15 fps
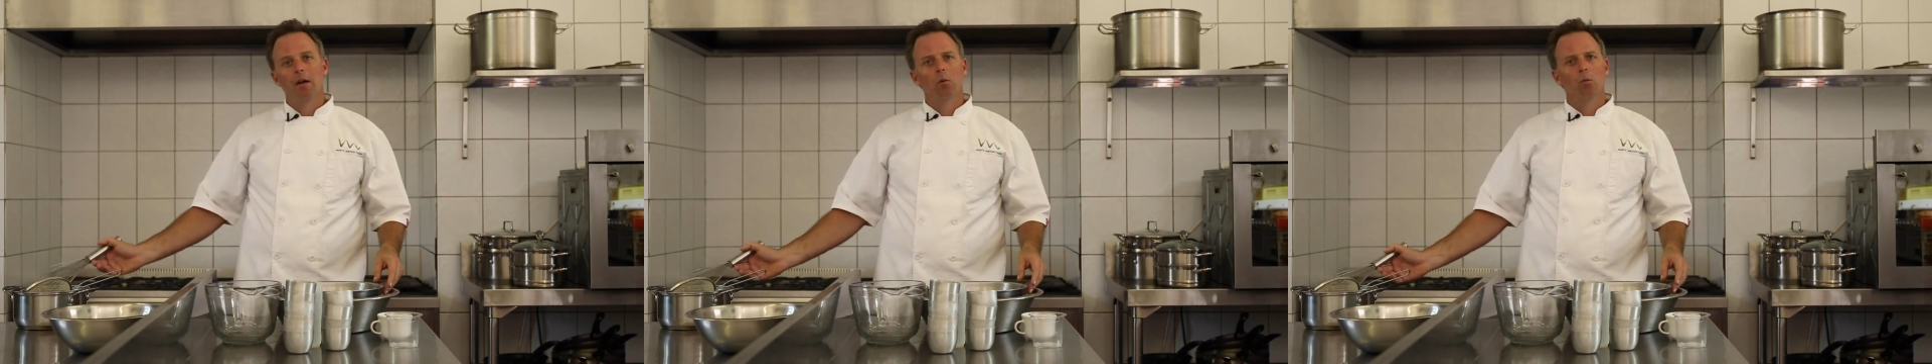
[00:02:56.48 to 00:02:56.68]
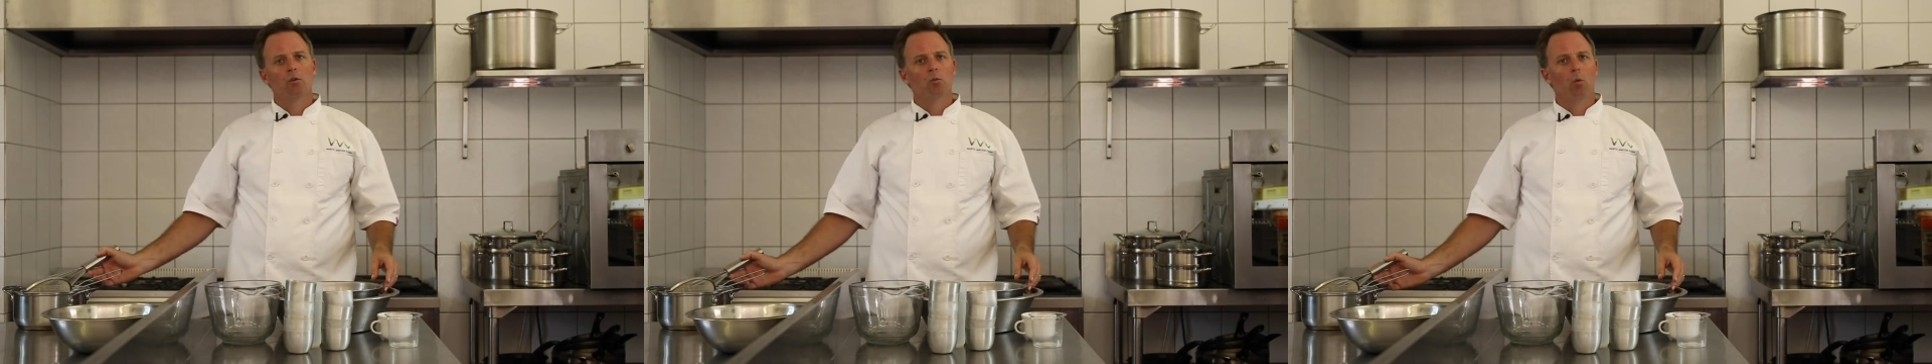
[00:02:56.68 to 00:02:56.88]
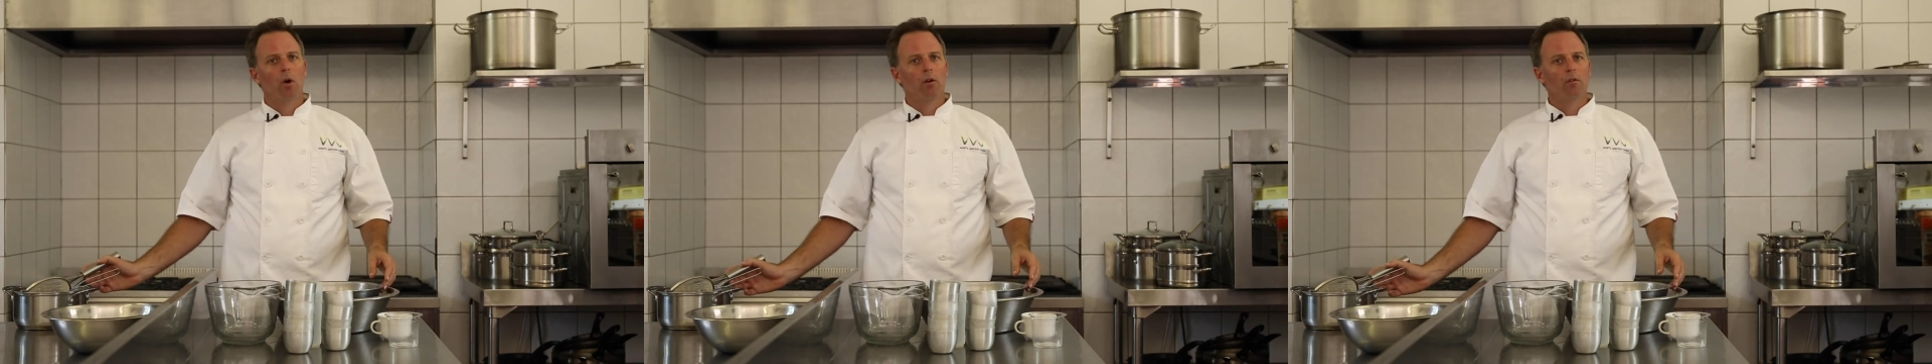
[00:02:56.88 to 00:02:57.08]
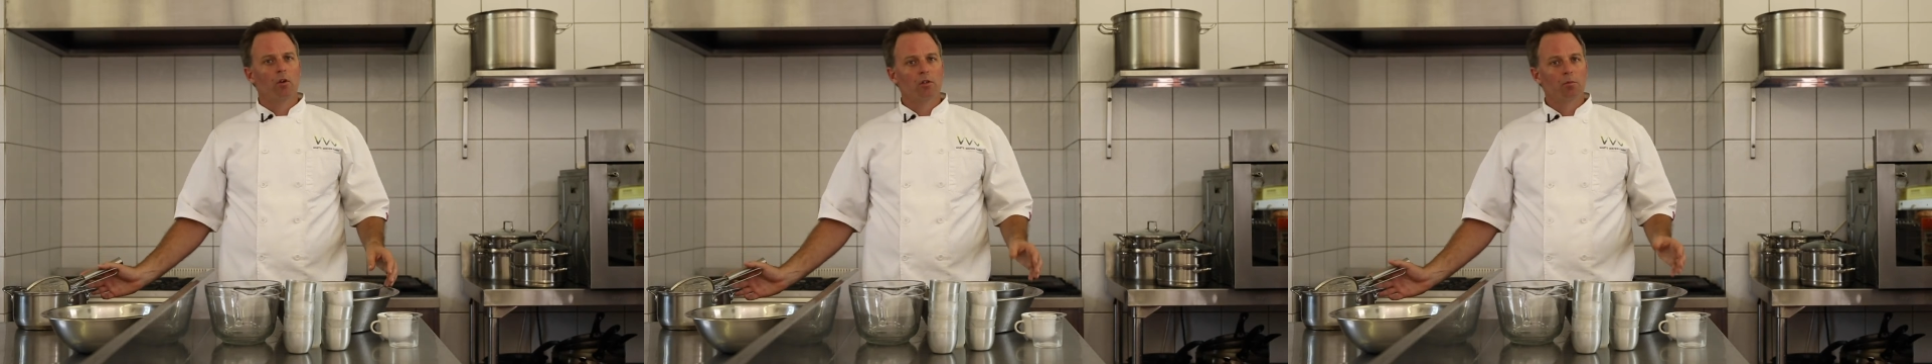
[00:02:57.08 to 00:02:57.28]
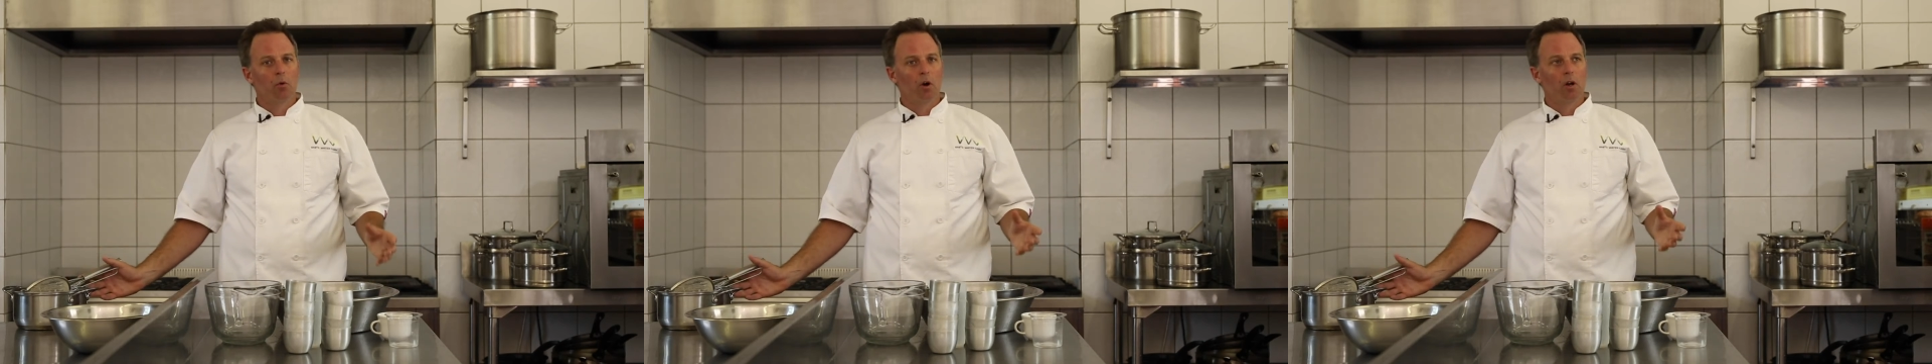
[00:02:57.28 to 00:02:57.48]
It was one of
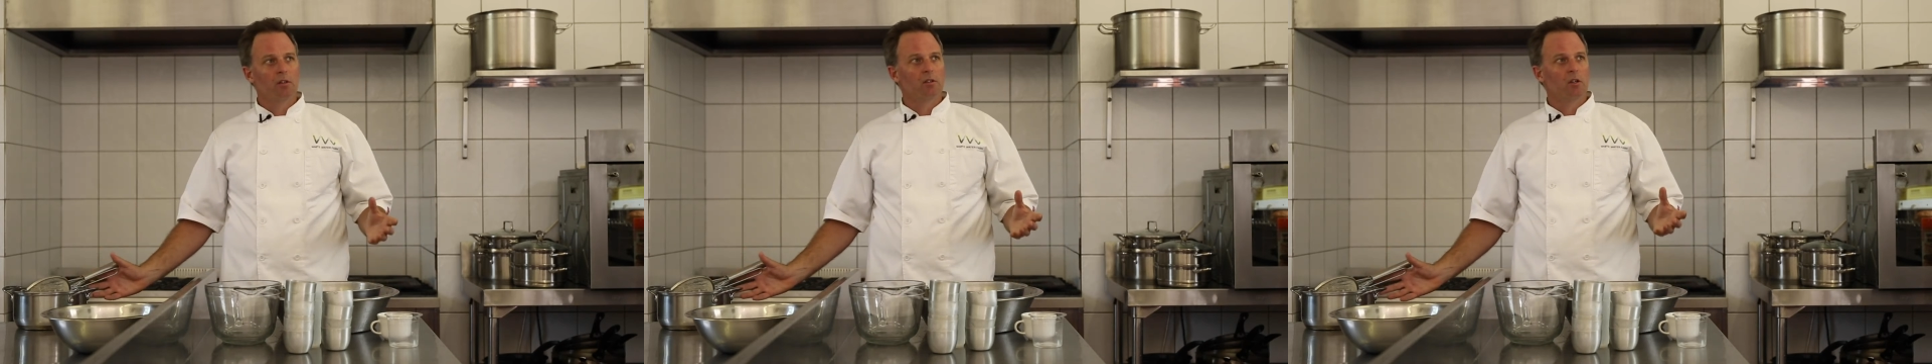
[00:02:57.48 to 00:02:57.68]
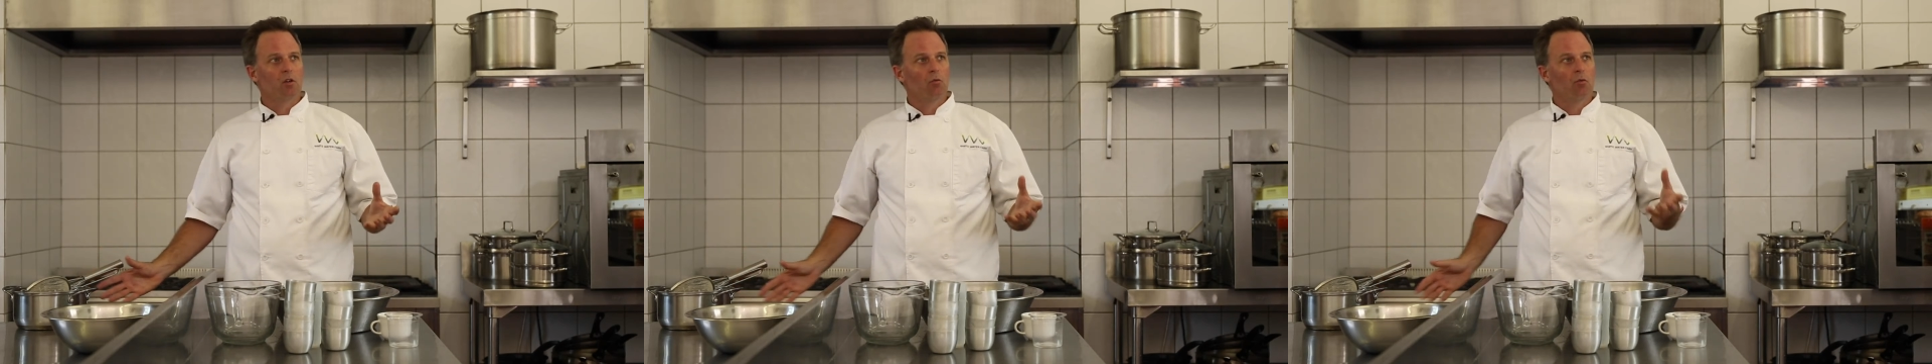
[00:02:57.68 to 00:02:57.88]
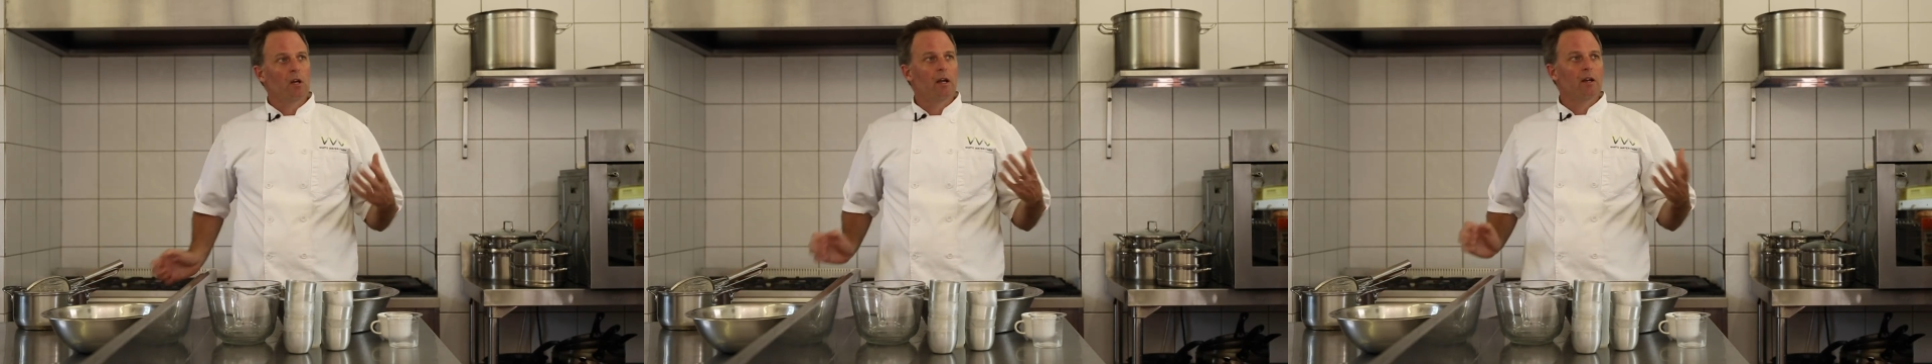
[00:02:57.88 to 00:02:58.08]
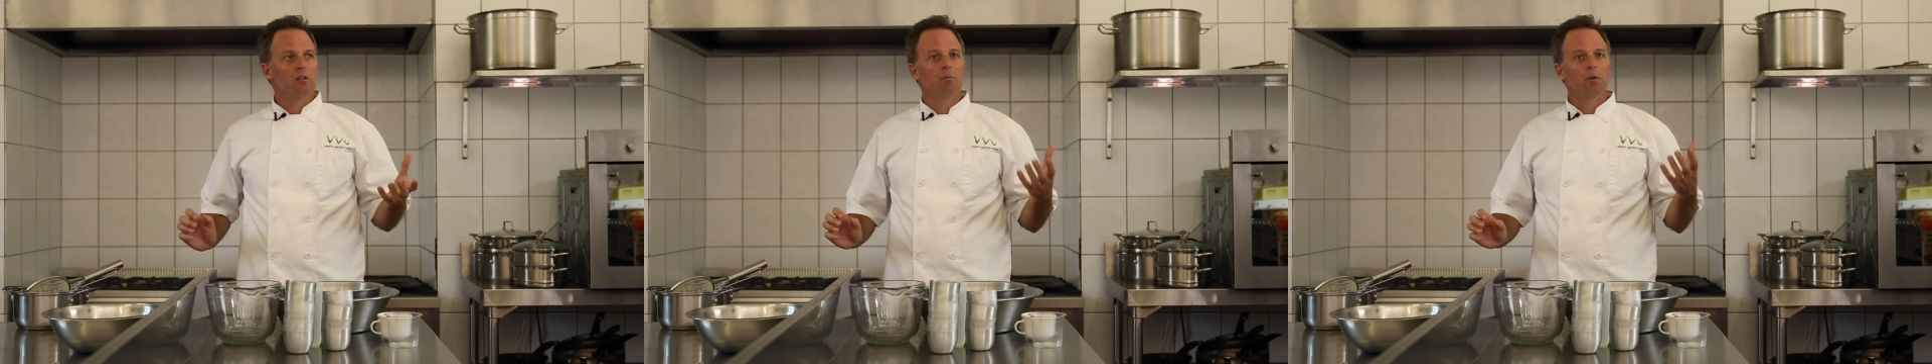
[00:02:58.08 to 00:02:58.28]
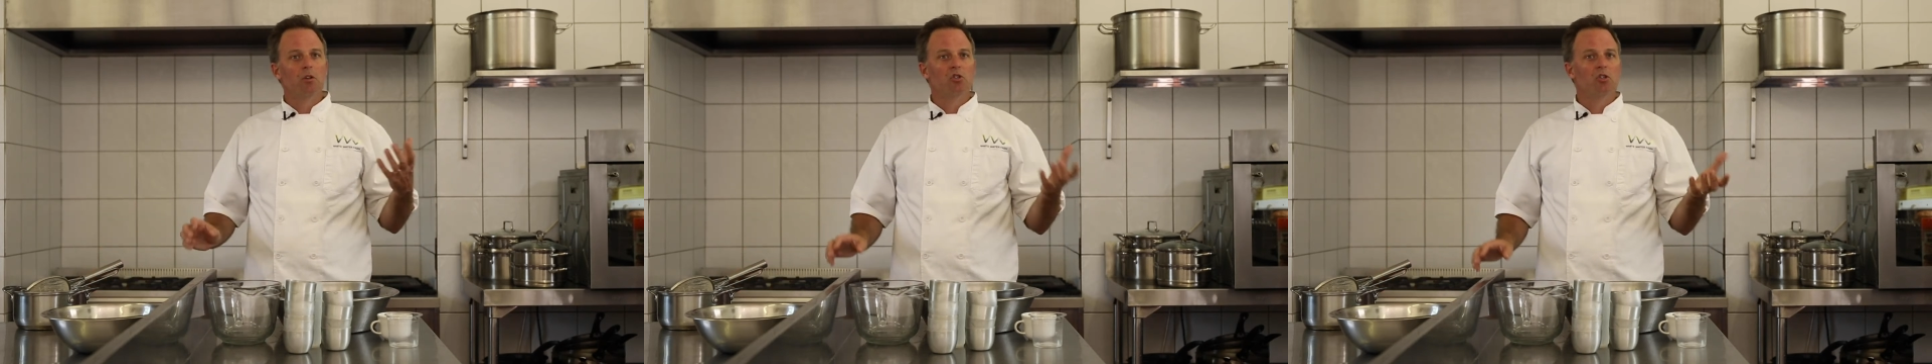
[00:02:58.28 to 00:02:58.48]
those products that you really had
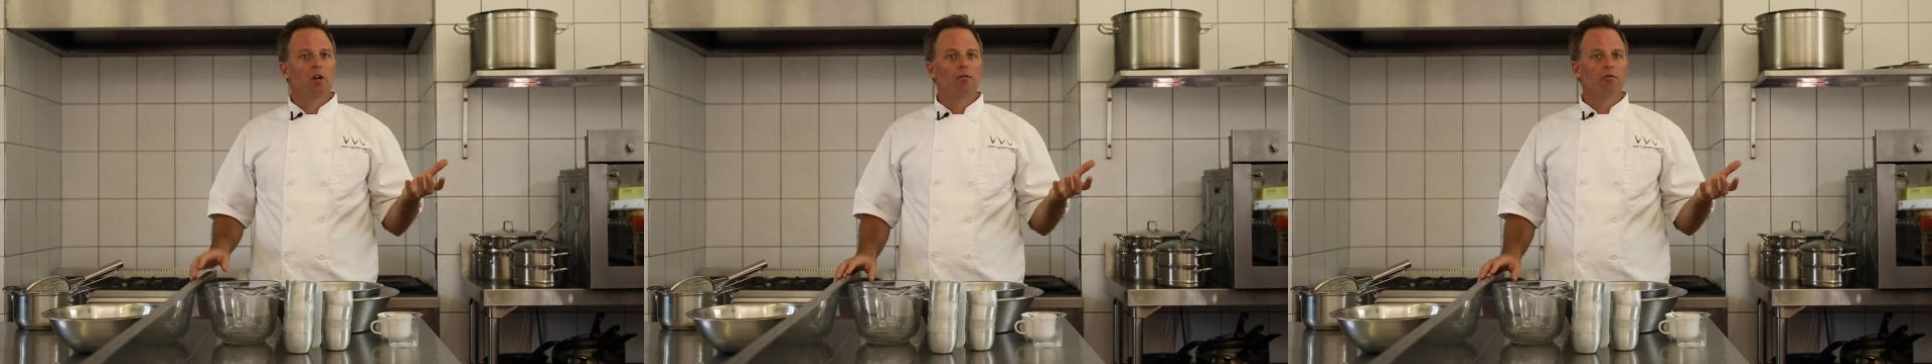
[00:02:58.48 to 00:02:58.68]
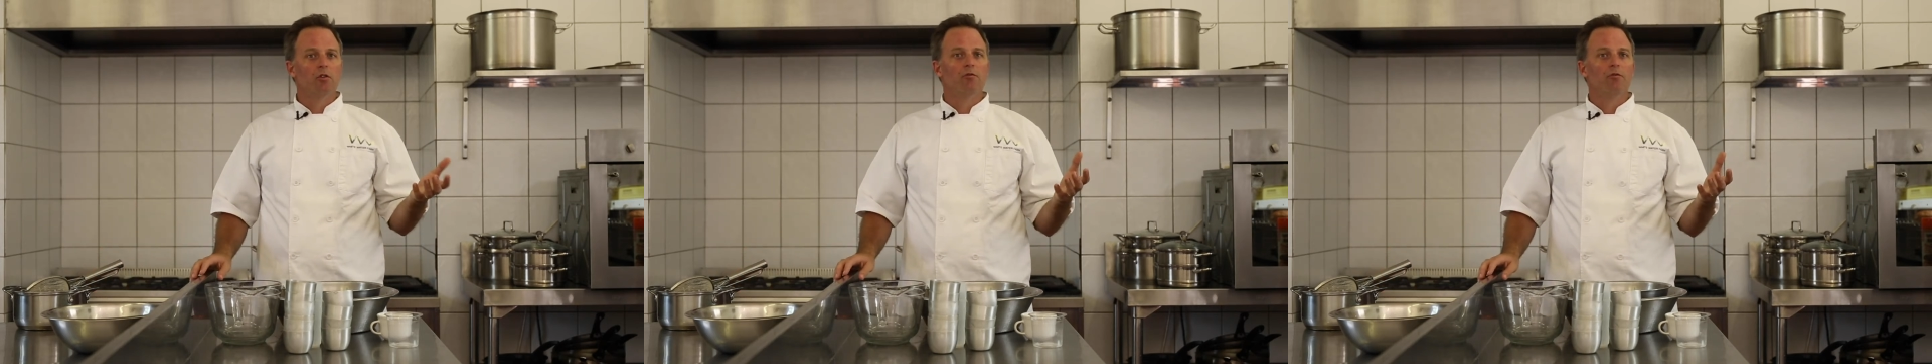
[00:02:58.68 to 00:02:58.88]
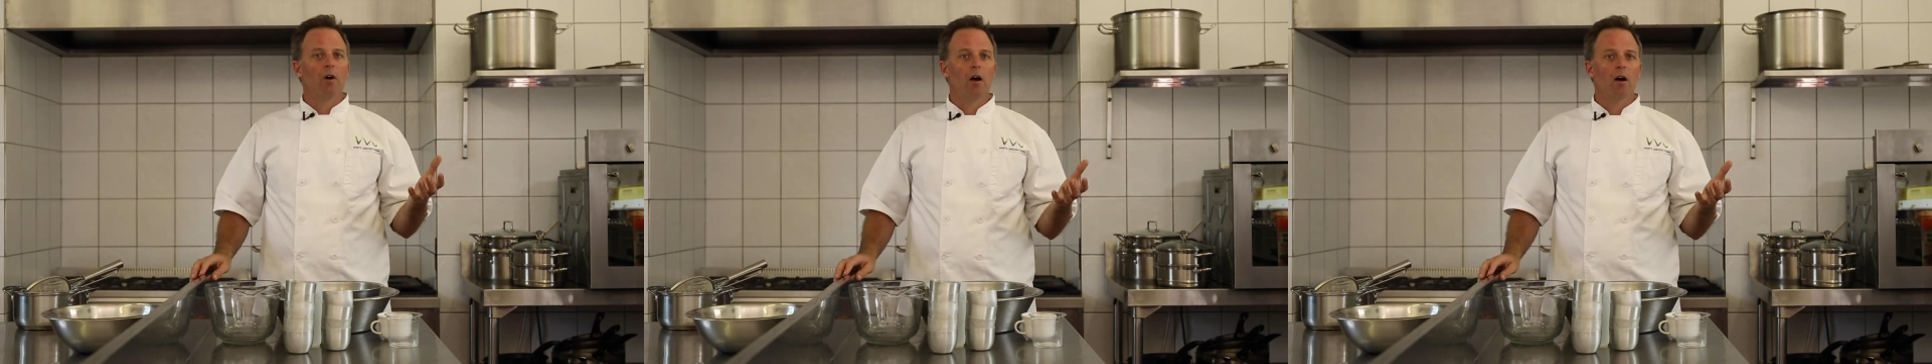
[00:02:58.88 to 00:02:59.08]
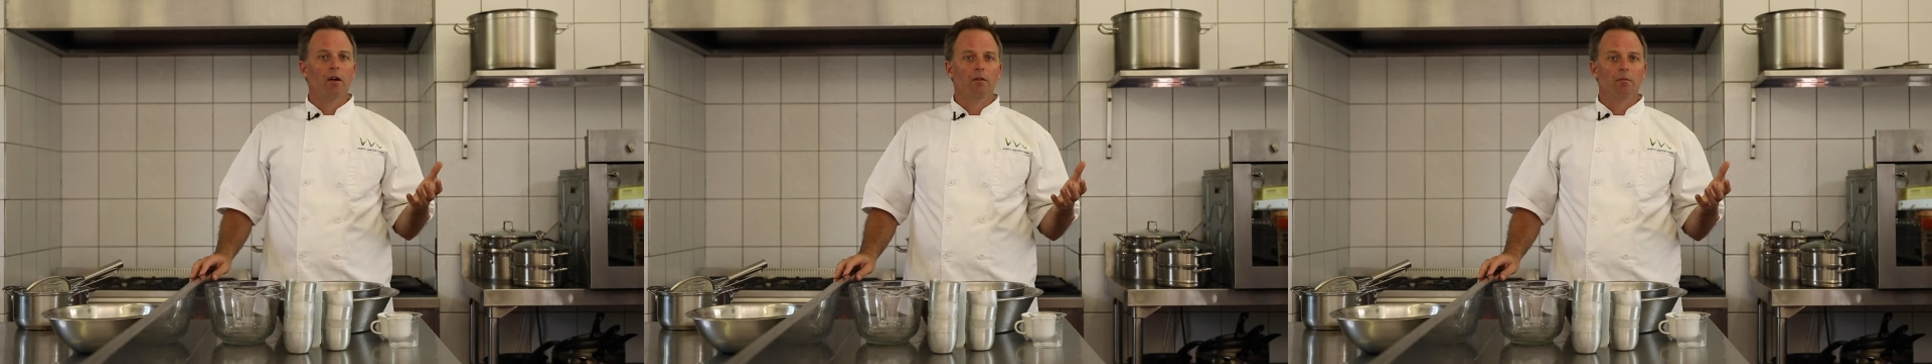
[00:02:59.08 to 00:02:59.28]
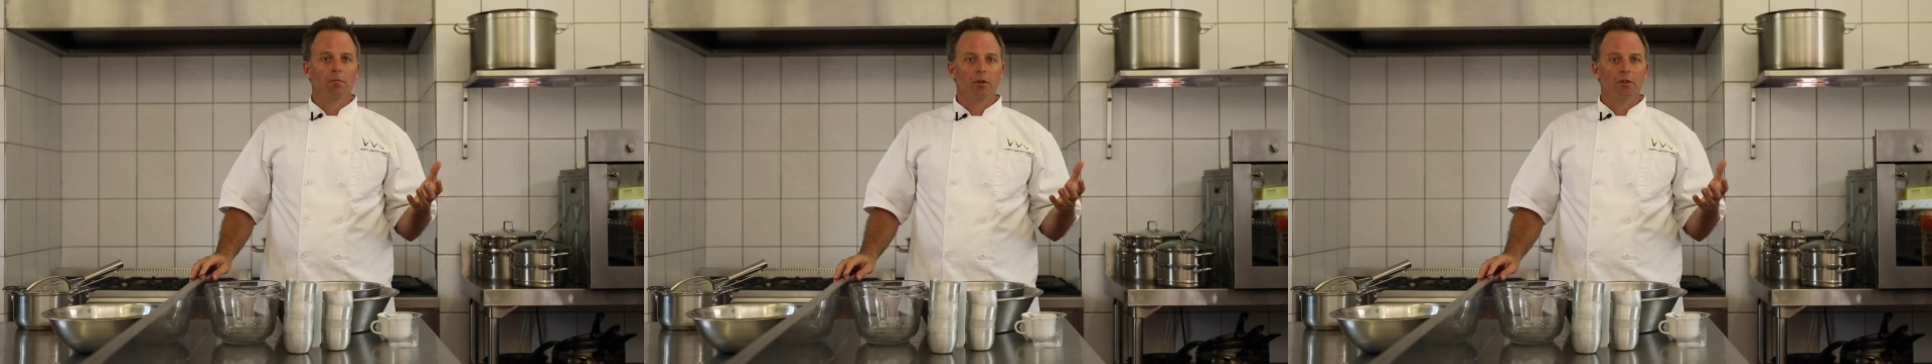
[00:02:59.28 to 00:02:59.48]
to be a chef to find,